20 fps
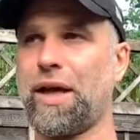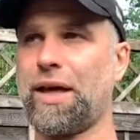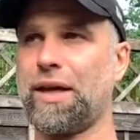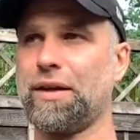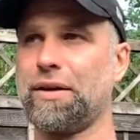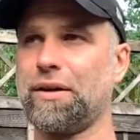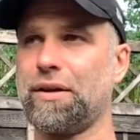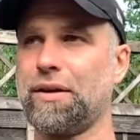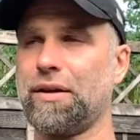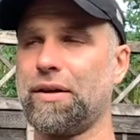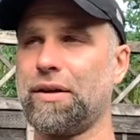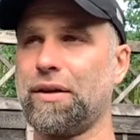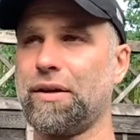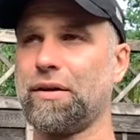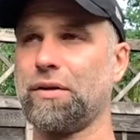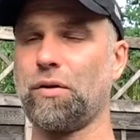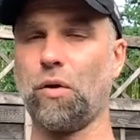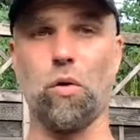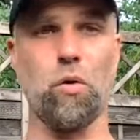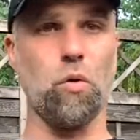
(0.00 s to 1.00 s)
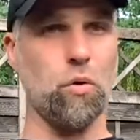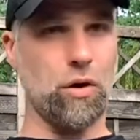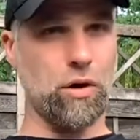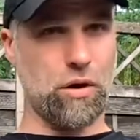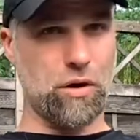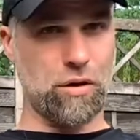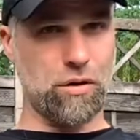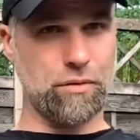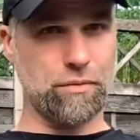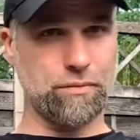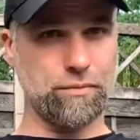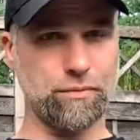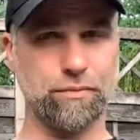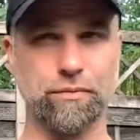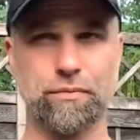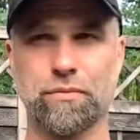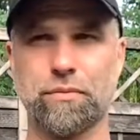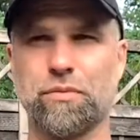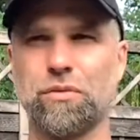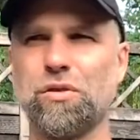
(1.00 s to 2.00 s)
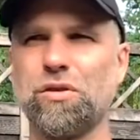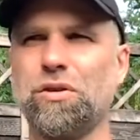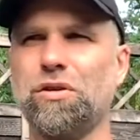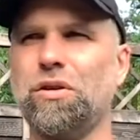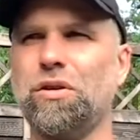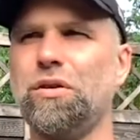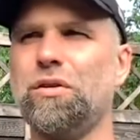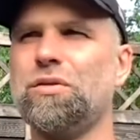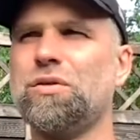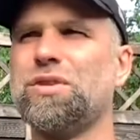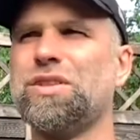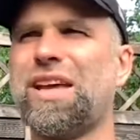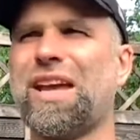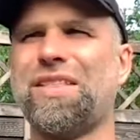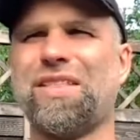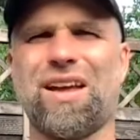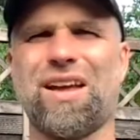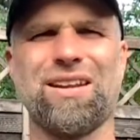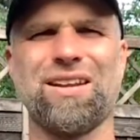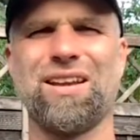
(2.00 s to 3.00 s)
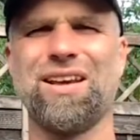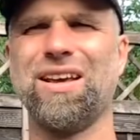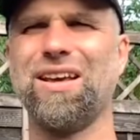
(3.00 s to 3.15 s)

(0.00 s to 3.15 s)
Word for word: and uh, a hall. Say that.